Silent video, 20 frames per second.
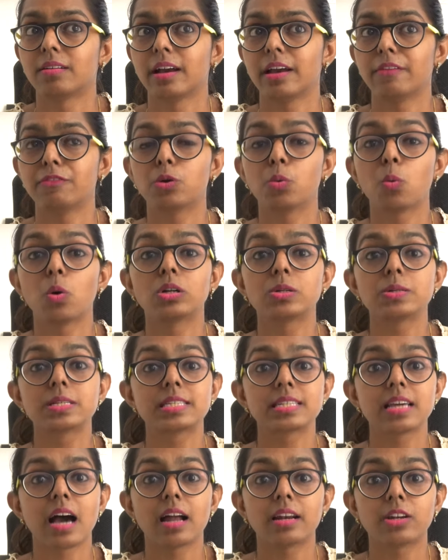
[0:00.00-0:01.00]
If you want to
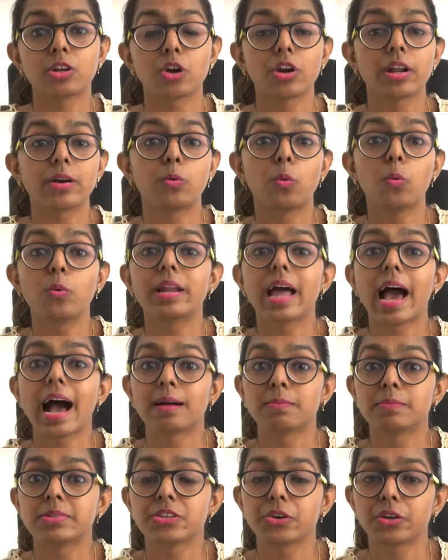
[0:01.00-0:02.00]
start your own
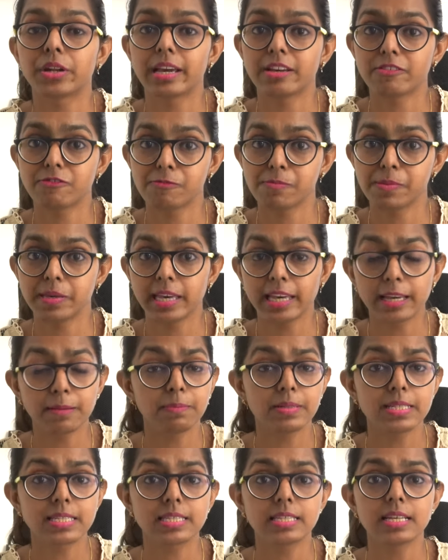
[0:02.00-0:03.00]
Amazon
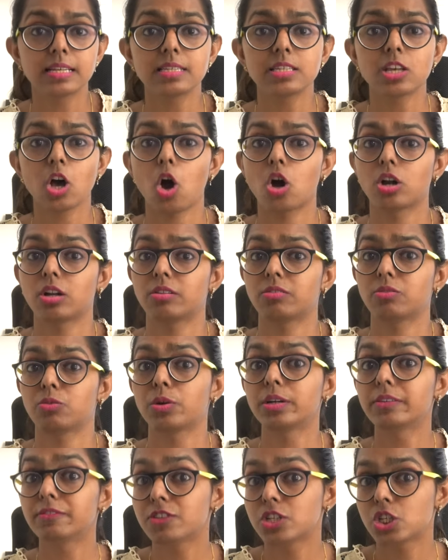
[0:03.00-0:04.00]
FBA business or
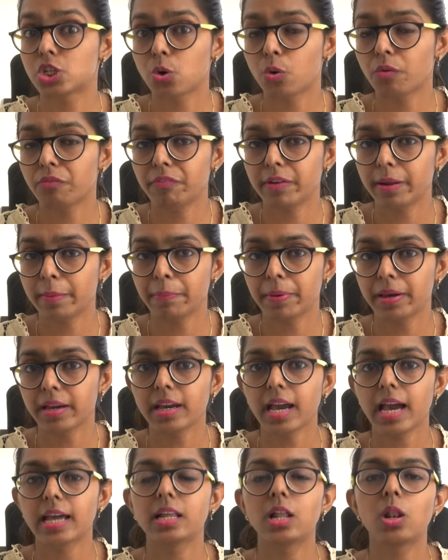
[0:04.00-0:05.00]
thrift store
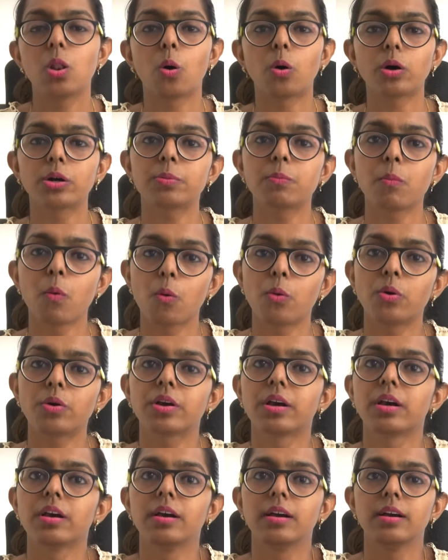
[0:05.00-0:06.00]
flipping and a lot more
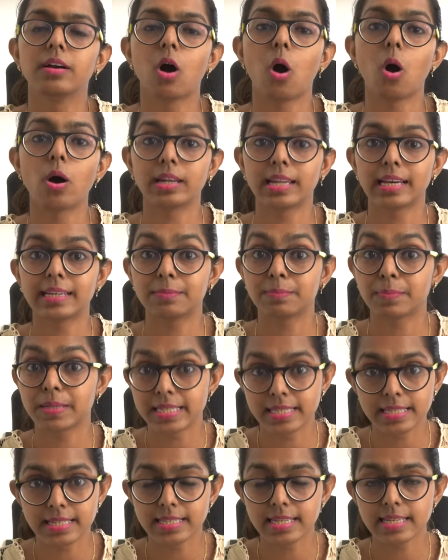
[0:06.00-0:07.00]
online
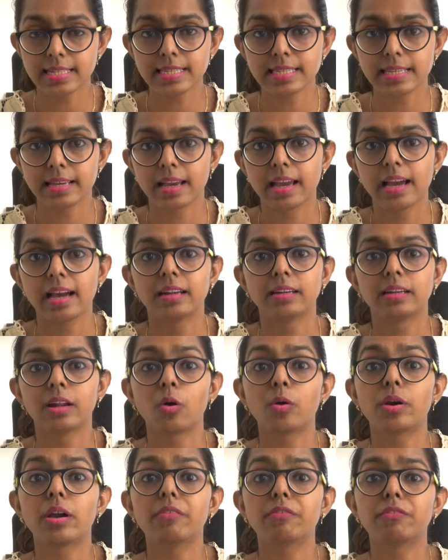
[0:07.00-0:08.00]
businesses.
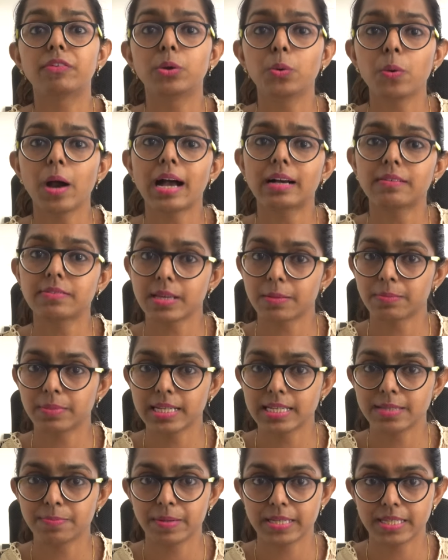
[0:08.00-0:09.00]
Now, if you have
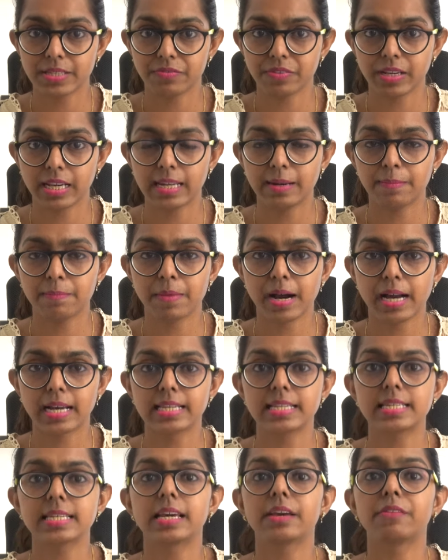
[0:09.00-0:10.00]
something specific in
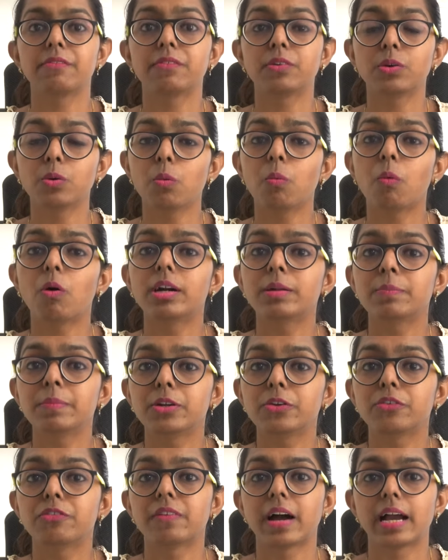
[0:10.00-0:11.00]
mind, if you want me
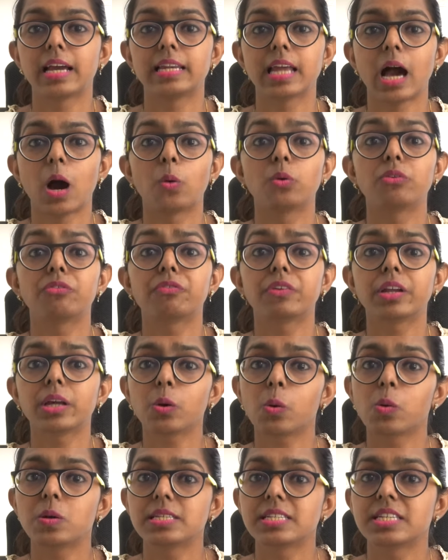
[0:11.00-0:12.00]
to find out free
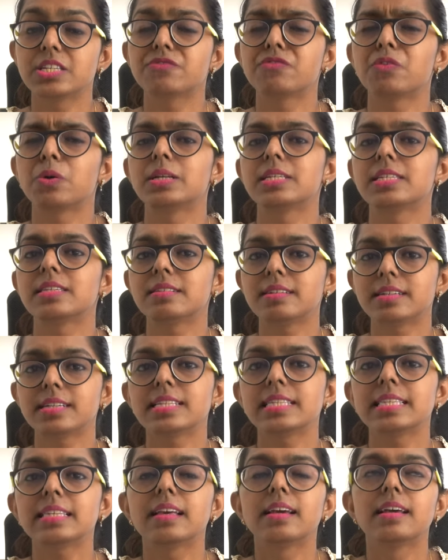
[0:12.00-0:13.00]
courses for a
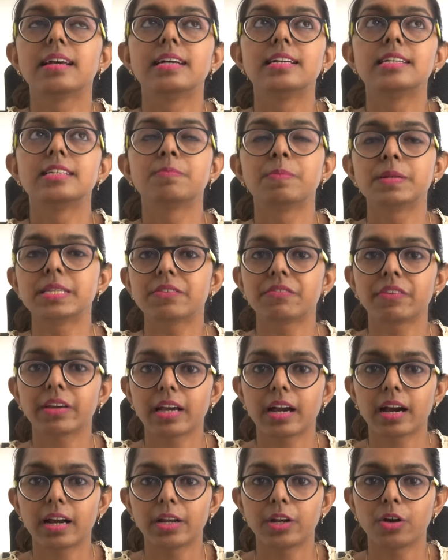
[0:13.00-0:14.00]
certain
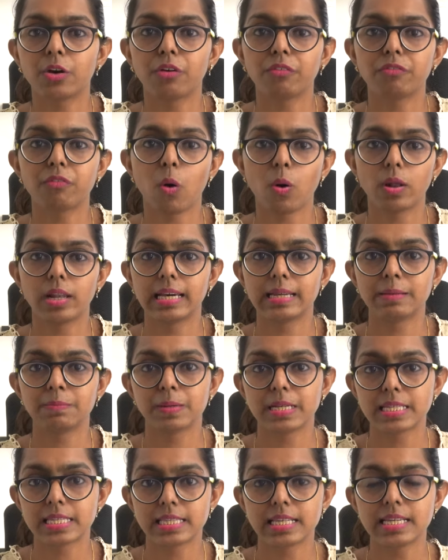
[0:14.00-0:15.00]
specific kind of online
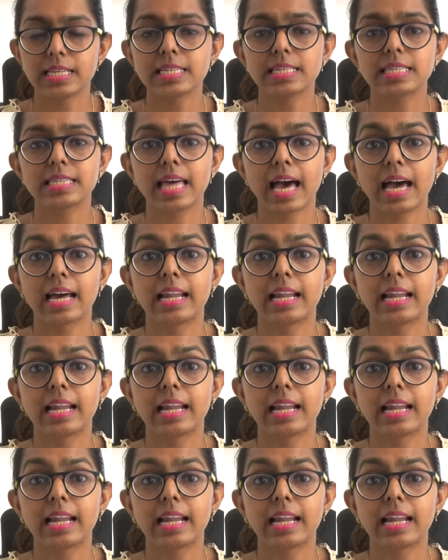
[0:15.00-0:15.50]
business,